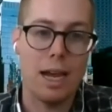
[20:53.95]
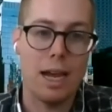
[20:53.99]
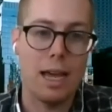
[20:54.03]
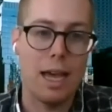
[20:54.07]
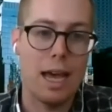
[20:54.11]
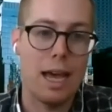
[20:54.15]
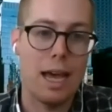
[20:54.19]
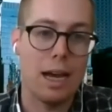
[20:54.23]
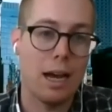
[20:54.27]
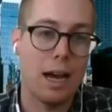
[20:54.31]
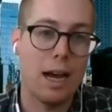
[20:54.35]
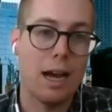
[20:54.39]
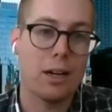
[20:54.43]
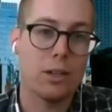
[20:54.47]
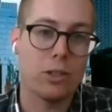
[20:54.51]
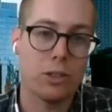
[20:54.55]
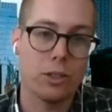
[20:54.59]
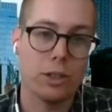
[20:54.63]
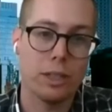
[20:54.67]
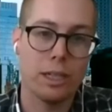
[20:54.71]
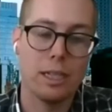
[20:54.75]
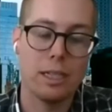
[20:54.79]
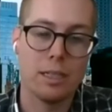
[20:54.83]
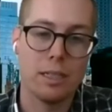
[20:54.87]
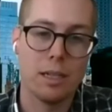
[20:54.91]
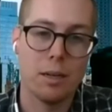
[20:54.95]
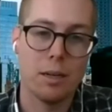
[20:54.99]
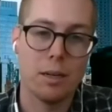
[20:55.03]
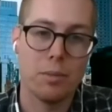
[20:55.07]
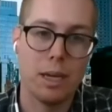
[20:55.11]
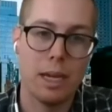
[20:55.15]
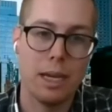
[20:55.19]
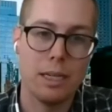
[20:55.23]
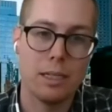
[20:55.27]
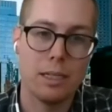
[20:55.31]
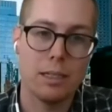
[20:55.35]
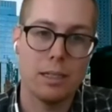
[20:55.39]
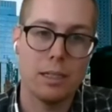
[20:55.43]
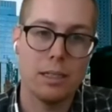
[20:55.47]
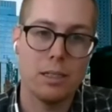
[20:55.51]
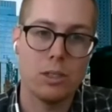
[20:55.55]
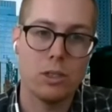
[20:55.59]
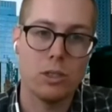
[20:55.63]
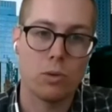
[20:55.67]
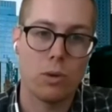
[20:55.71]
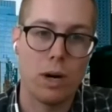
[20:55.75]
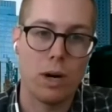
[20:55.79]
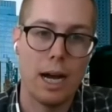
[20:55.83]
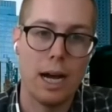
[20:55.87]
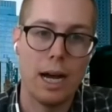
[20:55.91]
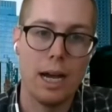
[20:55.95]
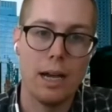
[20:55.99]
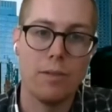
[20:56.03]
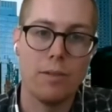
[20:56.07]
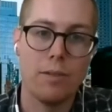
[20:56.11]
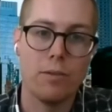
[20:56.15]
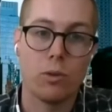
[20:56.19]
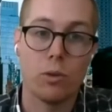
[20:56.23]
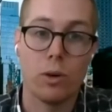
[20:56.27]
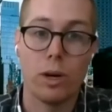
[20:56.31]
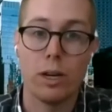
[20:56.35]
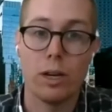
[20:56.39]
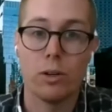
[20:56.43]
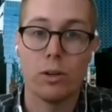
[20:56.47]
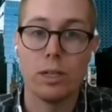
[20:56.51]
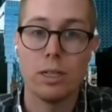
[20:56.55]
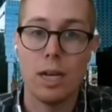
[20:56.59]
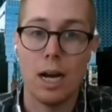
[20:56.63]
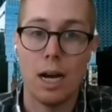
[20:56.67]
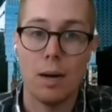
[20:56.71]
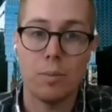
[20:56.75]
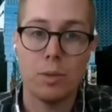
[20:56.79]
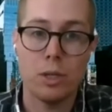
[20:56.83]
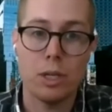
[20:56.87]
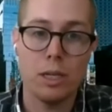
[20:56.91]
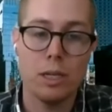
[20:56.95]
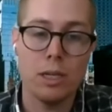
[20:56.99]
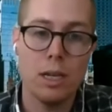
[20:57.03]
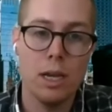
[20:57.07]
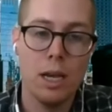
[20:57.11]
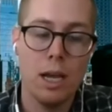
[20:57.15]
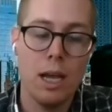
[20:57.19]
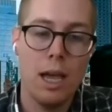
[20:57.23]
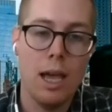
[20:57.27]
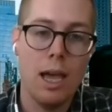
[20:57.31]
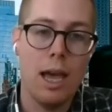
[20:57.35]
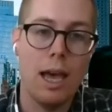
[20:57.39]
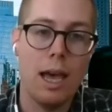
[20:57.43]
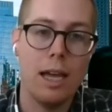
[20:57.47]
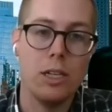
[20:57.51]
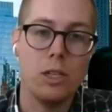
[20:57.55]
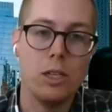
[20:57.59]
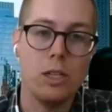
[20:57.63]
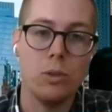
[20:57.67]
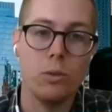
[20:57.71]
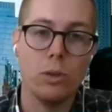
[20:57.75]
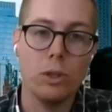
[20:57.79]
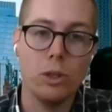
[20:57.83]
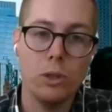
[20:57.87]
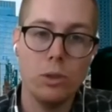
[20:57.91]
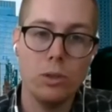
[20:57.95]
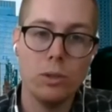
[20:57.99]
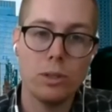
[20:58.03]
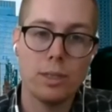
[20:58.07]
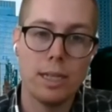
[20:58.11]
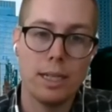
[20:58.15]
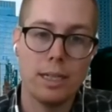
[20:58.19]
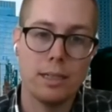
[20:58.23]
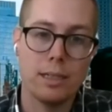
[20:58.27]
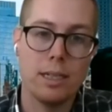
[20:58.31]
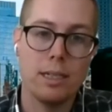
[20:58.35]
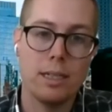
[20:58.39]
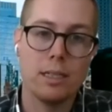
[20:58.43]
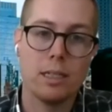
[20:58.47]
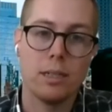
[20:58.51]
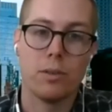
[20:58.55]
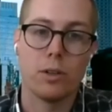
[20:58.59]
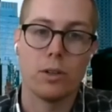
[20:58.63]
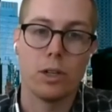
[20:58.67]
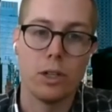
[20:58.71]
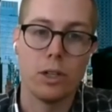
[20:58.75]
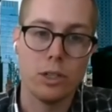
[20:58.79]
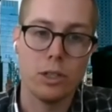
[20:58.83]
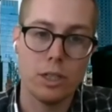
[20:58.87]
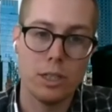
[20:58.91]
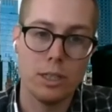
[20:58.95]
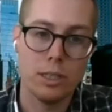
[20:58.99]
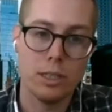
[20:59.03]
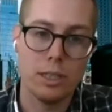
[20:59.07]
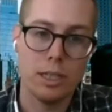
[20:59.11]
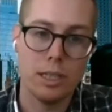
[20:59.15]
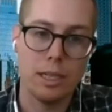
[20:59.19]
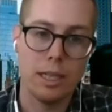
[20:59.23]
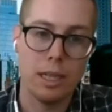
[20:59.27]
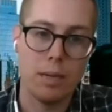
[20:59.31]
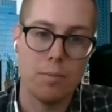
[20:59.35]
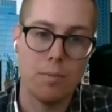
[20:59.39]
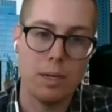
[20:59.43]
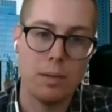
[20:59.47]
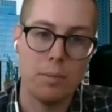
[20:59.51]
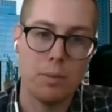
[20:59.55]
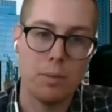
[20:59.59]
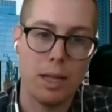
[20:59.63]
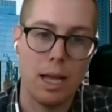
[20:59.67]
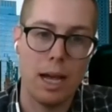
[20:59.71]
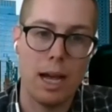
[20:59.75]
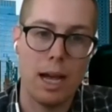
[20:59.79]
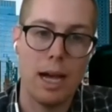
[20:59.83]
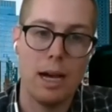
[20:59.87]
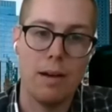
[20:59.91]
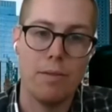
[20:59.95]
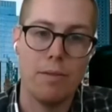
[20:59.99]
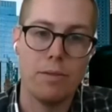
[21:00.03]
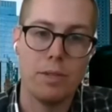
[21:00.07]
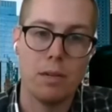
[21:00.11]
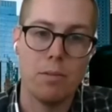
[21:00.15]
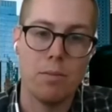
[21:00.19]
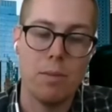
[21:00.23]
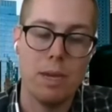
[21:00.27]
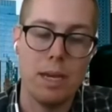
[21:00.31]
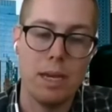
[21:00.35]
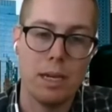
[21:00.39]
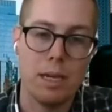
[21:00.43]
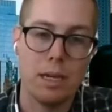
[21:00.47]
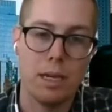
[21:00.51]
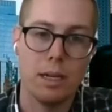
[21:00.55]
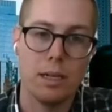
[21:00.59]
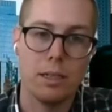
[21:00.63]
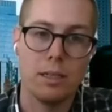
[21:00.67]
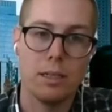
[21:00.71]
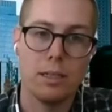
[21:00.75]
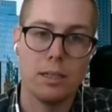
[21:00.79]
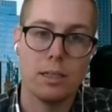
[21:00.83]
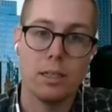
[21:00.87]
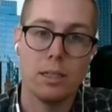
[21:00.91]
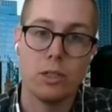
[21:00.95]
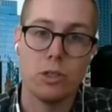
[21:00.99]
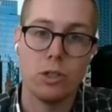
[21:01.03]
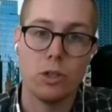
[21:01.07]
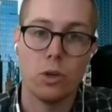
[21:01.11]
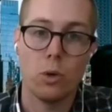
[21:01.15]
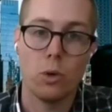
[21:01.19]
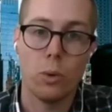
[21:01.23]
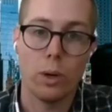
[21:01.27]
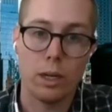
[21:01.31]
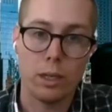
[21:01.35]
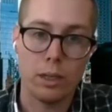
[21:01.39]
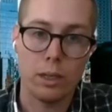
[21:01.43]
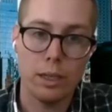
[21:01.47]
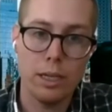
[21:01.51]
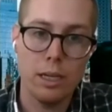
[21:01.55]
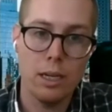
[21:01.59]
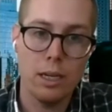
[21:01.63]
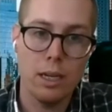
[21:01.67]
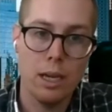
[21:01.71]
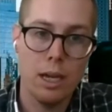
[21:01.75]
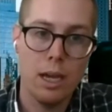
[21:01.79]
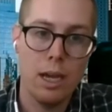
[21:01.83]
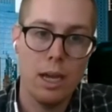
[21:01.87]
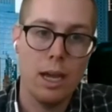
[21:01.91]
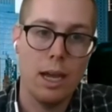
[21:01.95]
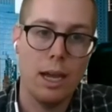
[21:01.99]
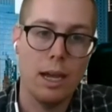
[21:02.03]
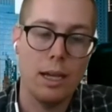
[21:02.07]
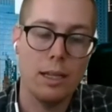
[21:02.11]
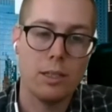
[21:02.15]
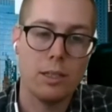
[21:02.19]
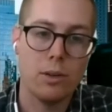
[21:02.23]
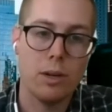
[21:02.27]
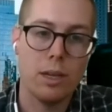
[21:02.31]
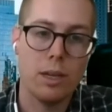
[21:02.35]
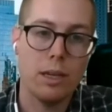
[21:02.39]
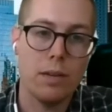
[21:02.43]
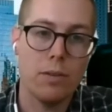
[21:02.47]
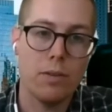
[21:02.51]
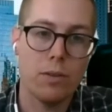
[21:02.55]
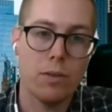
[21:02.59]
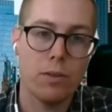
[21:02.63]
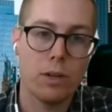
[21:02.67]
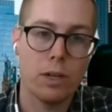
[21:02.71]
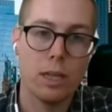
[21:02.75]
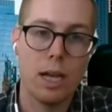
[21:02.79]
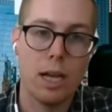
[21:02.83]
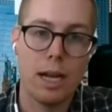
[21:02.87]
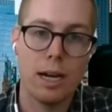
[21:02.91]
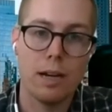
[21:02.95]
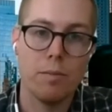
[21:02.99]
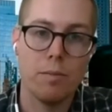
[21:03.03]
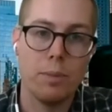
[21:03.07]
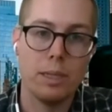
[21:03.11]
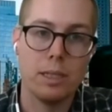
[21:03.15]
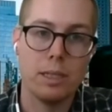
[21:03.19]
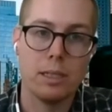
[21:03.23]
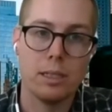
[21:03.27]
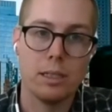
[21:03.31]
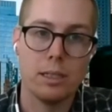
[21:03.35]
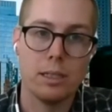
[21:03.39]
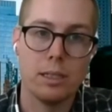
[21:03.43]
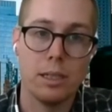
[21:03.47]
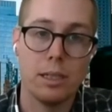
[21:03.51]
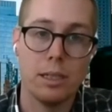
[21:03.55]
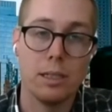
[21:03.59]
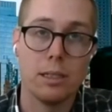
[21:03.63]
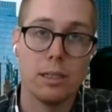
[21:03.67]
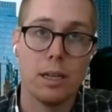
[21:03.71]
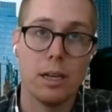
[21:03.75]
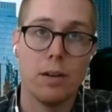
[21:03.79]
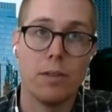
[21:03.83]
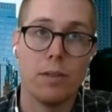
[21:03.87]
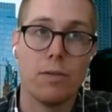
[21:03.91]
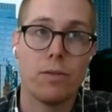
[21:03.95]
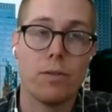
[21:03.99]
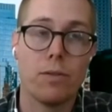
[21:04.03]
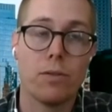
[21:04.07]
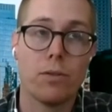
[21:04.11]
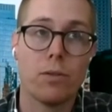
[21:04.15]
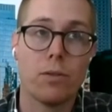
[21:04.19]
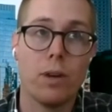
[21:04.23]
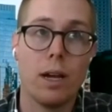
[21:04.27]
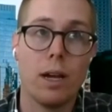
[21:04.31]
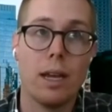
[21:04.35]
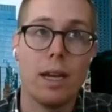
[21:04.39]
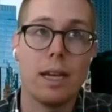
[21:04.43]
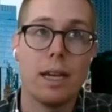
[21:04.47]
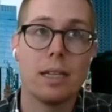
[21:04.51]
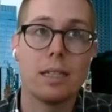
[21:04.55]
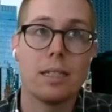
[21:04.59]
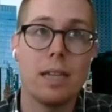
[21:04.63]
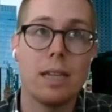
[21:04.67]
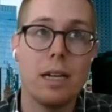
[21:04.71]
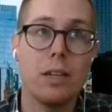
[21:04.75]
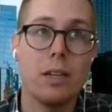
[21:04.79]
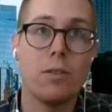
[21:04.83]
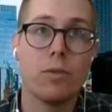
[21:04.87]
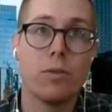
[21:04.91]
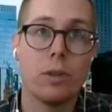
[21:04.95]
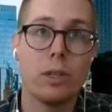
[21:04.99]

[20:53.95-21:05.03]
actually in some cases drive greater adoption, and you lose that sense of urgency that people have to make a decision quickly. And so I think for a lot of businesses, an extended free